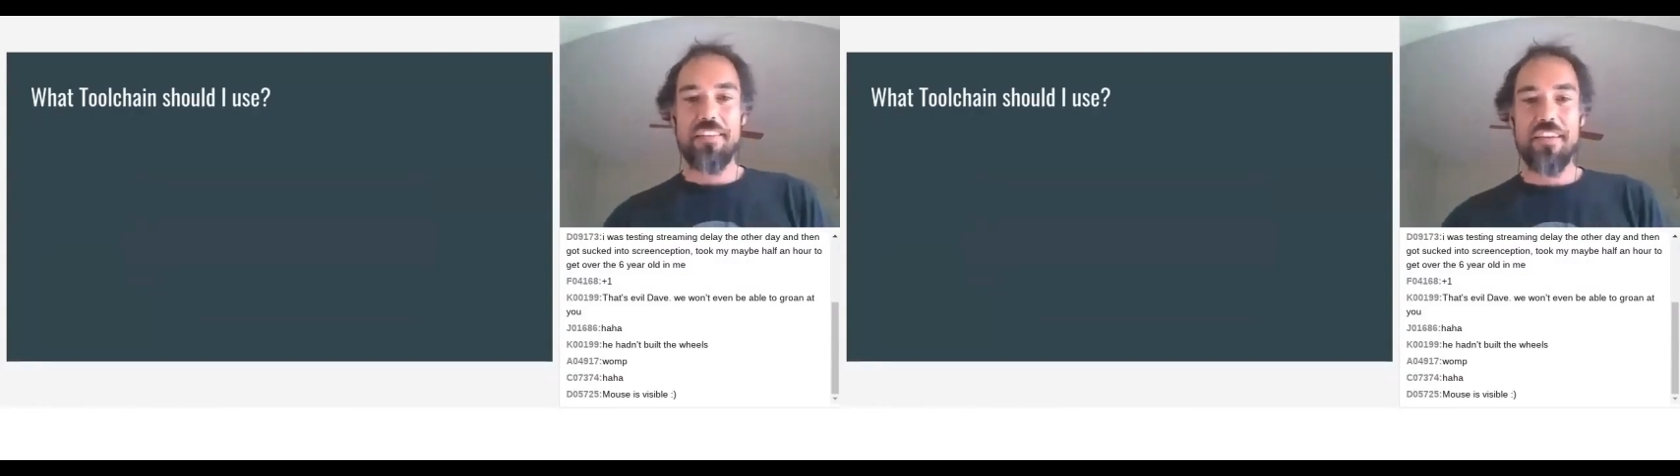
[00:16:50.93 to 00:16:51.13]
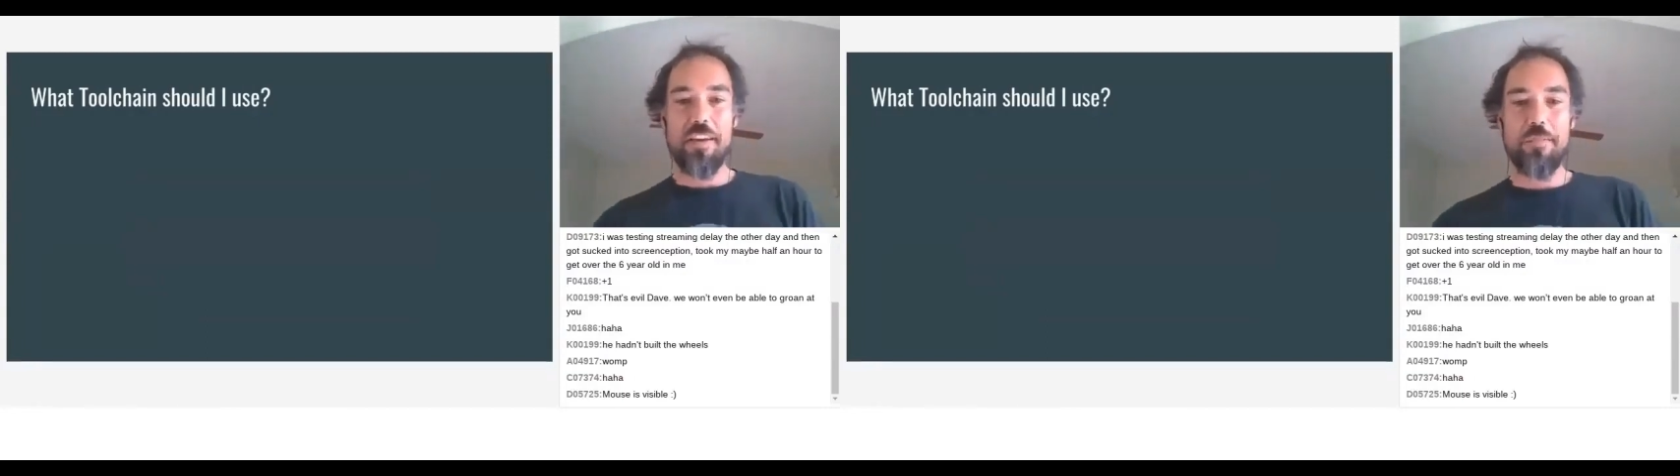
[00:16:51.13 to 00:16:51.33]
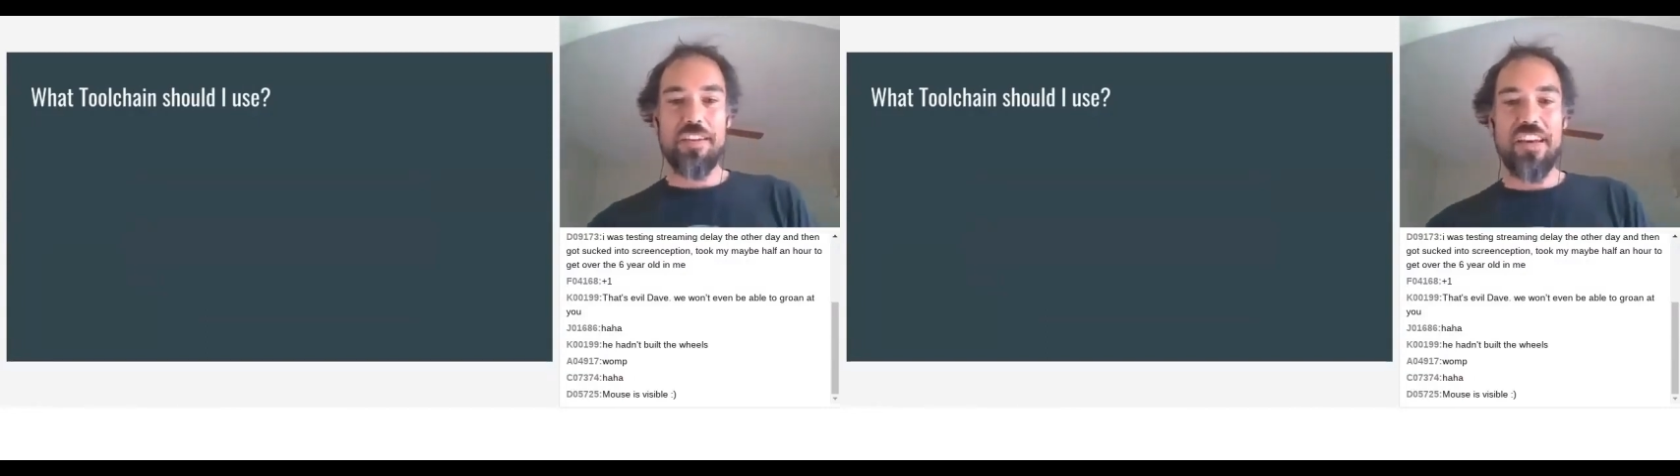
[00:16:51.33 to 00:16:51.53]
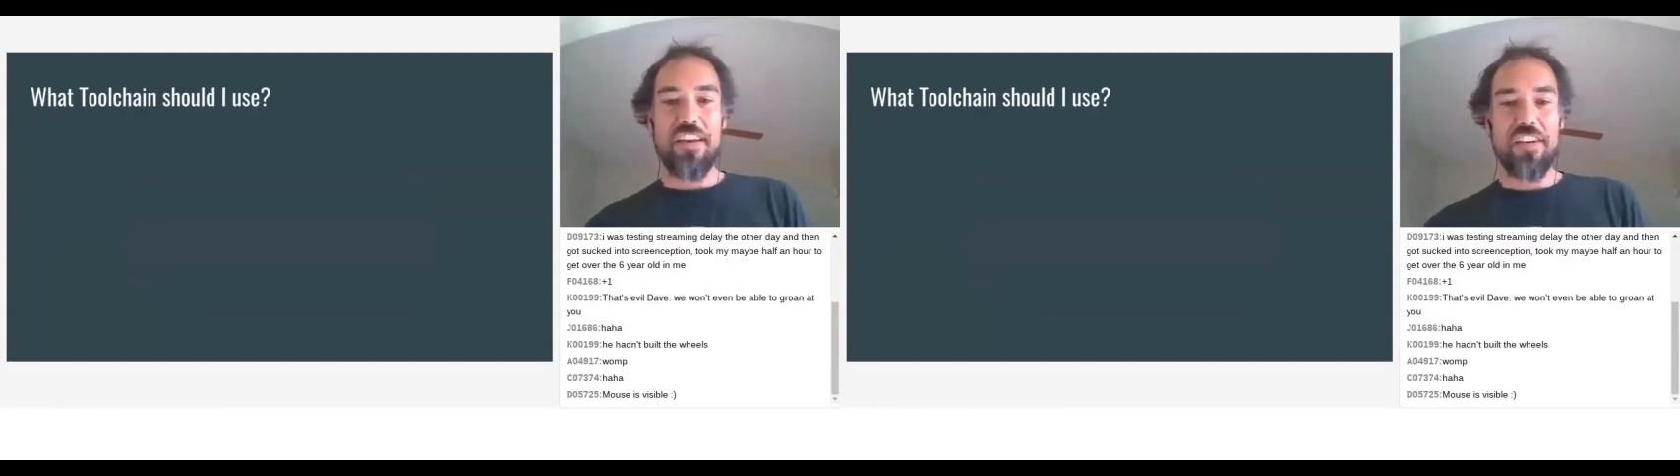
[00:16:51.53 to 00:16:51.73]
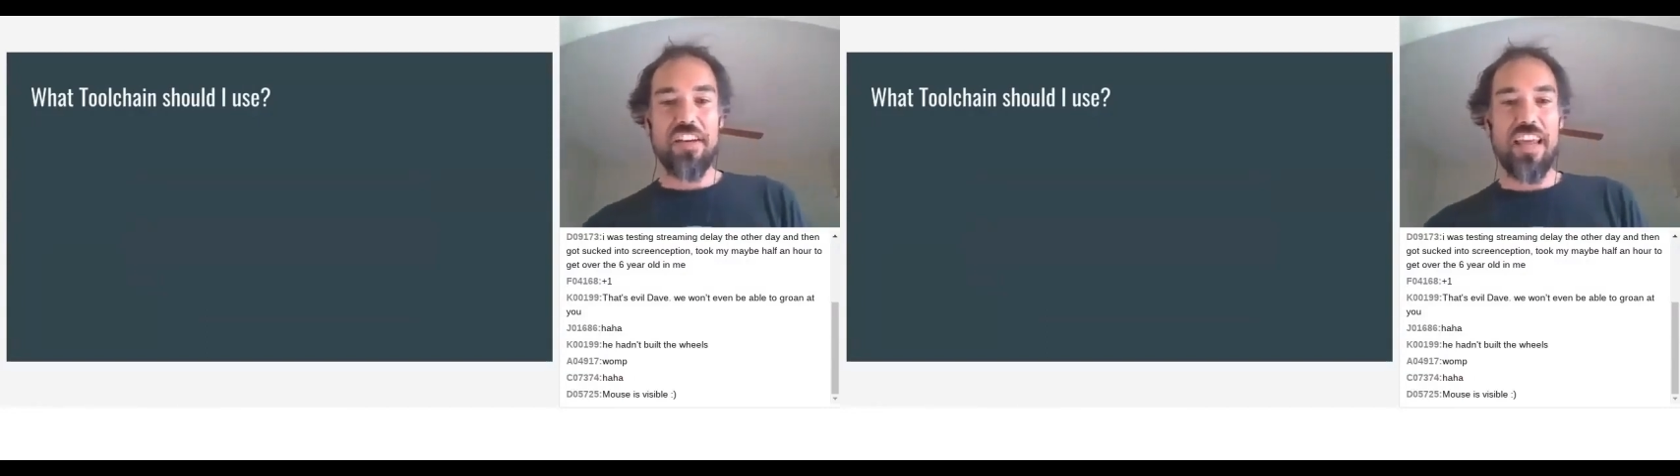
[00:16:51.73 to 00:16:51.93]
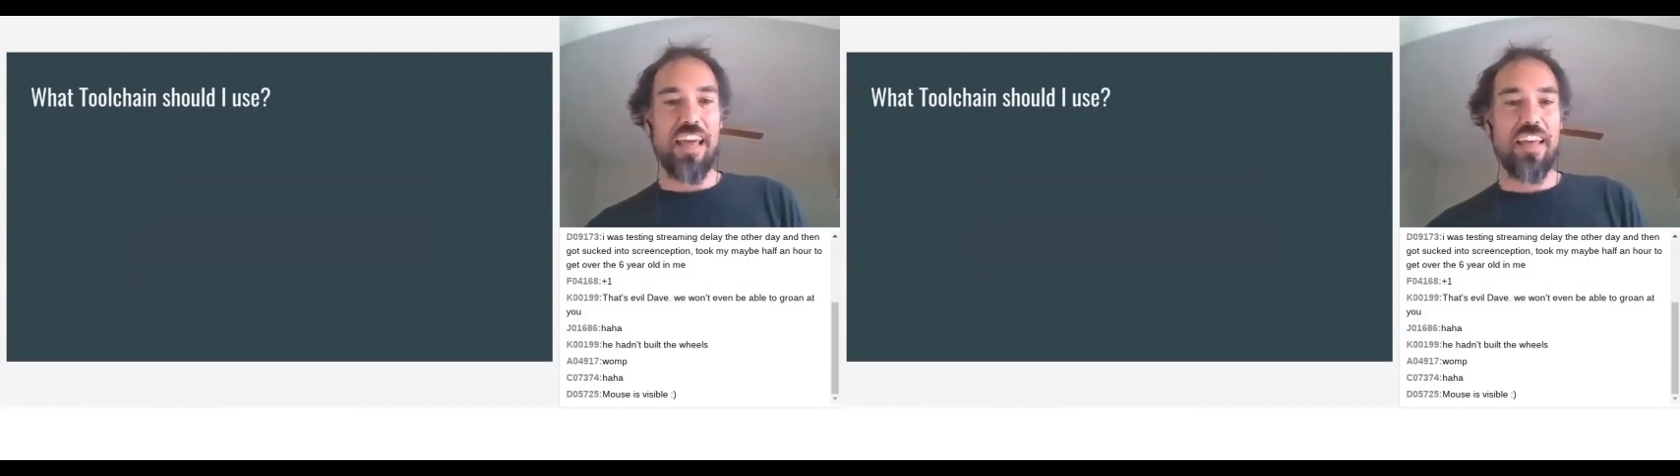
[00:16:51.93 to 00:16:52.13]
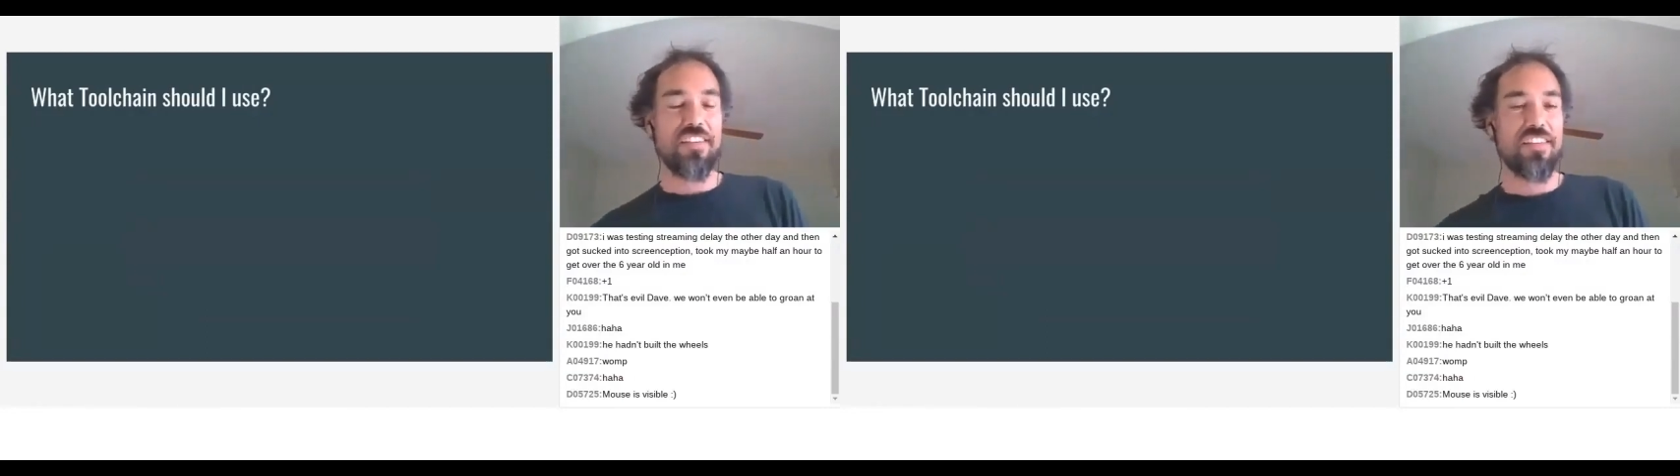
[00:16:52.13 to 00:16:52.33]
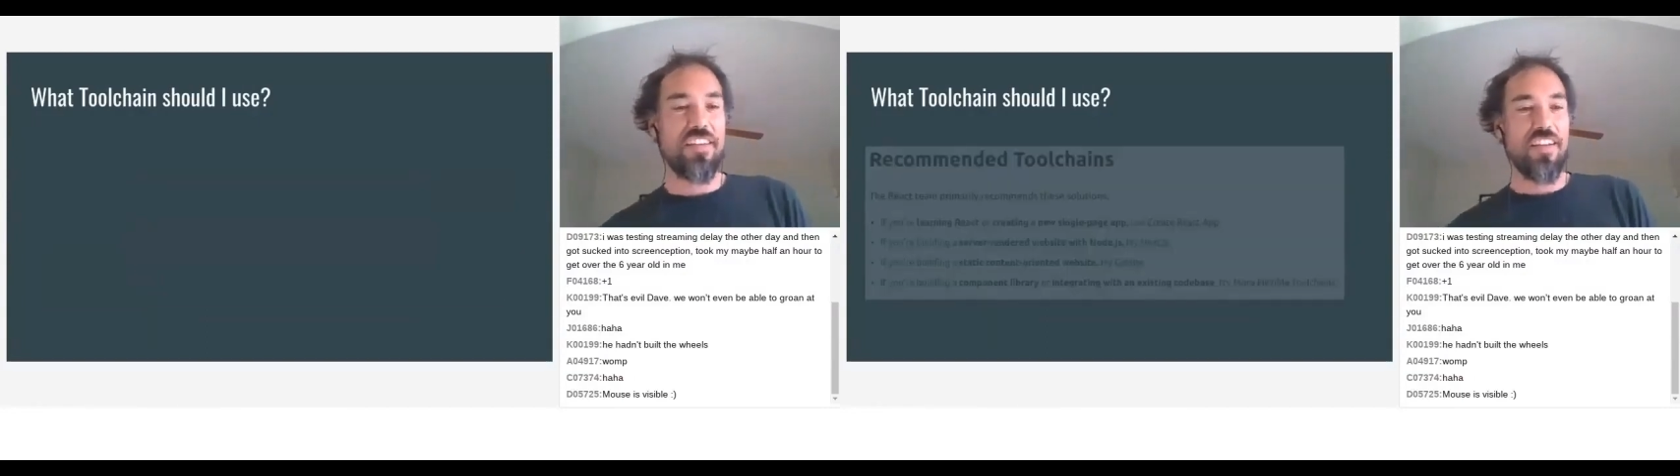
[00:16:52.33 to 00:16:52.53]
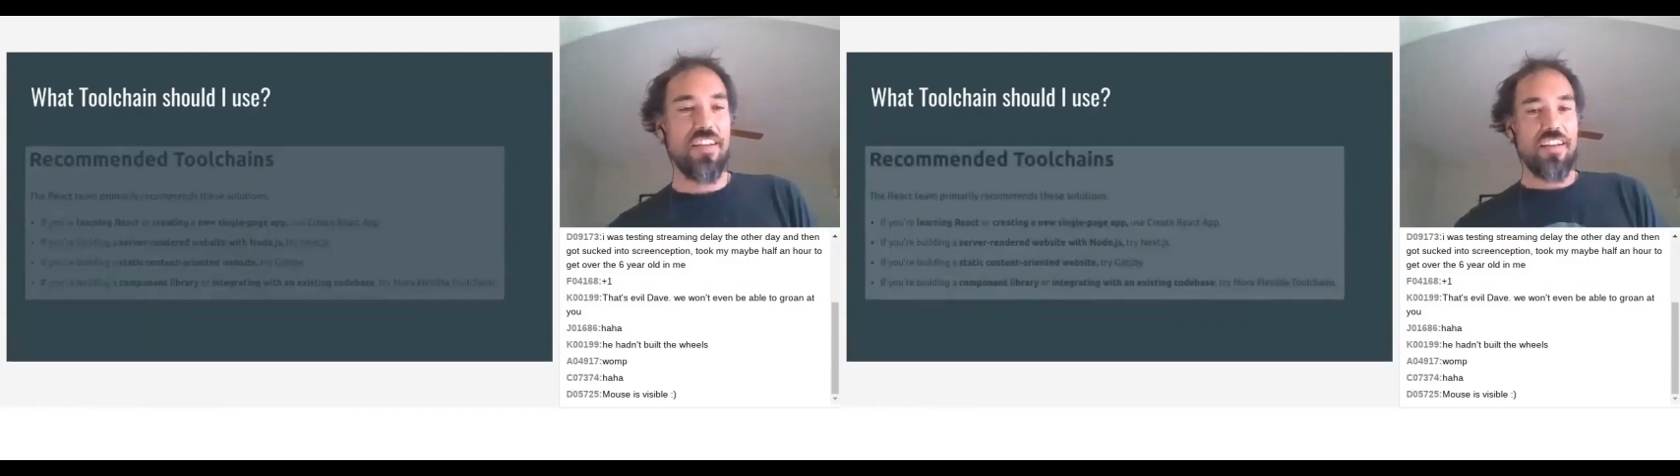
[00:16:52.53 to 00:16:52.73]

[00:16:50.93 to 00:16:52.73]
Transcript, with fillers: documentation has